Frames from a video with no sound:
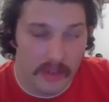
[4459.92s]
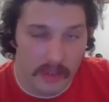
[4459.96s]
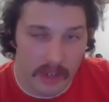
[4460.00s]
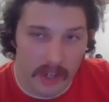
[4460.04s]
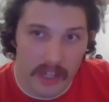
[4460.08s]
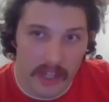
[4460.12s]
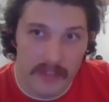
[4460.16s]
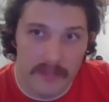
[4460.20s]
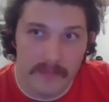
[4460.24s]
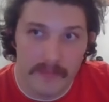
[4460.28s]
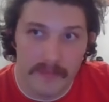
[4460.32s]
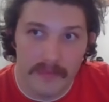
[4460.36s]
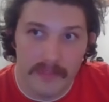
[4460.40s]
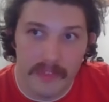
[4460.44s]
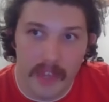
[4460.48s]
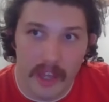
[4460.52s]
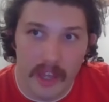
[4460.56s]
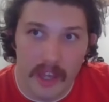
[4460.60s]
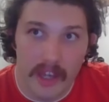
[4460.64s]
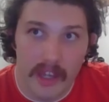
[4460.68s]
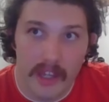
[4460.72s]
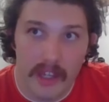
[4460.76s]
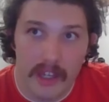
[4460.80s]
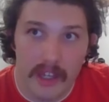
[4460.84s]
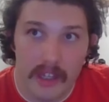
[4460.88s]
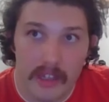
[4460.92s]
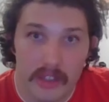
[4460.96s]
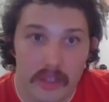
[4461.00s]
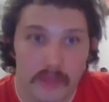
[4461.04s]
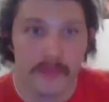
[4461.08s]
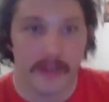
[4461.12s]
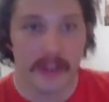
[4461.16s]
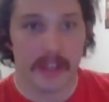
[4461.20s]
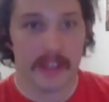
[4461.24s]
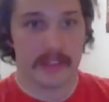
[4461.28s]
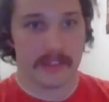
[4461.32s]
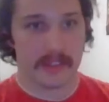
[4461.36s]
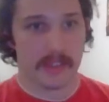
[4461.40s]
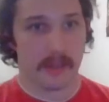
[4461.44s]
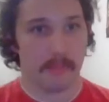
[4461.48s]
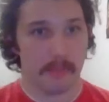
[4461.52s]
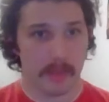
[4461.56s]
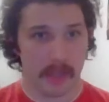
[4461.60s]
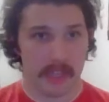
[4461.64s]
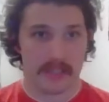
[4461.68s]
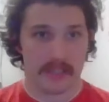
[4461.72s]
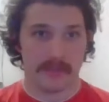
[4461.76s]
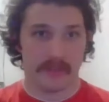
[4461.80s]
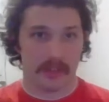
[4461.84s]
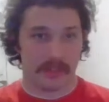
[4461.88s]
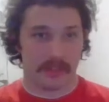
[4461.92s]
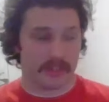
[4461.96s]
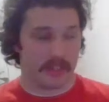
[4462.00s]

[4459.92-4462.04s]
Right? You found some piece of